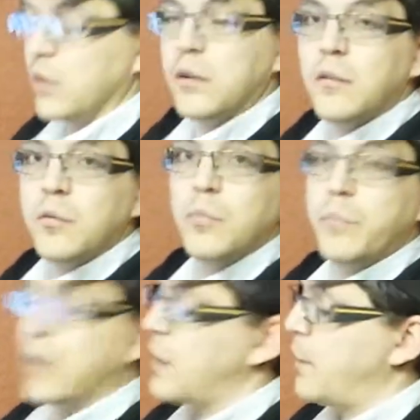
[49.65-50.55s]
worth it to
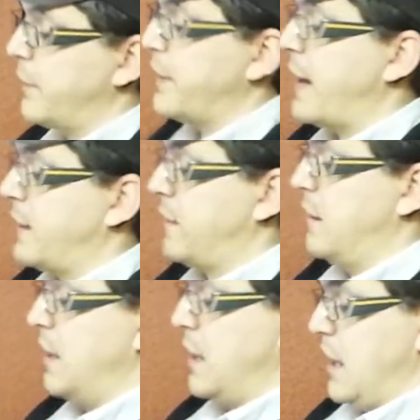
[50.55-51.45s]
pick up on that.
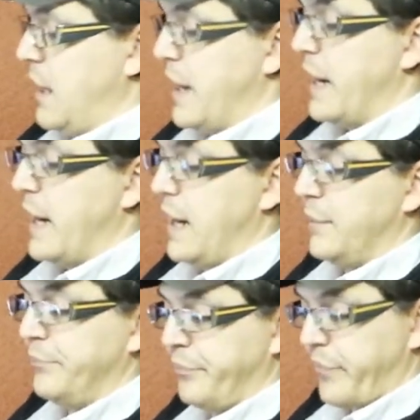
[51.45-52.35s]

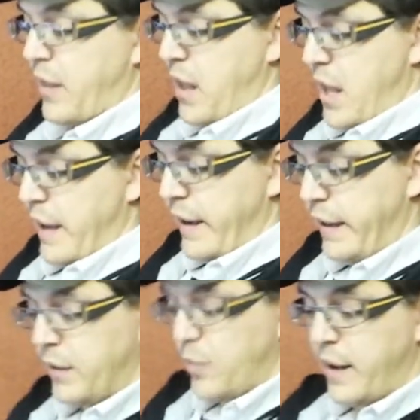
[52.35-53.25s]
Um,
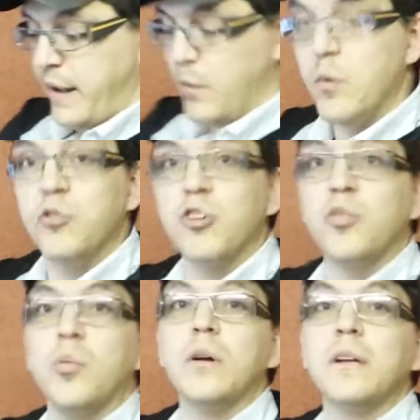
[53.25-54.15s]
either way, we
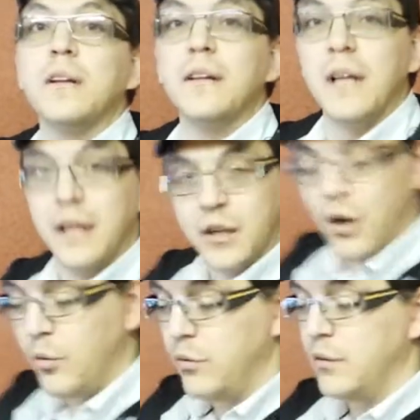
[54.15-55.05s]
just want to let you
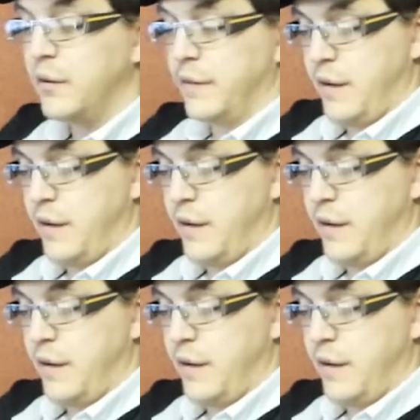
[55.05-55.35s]
know,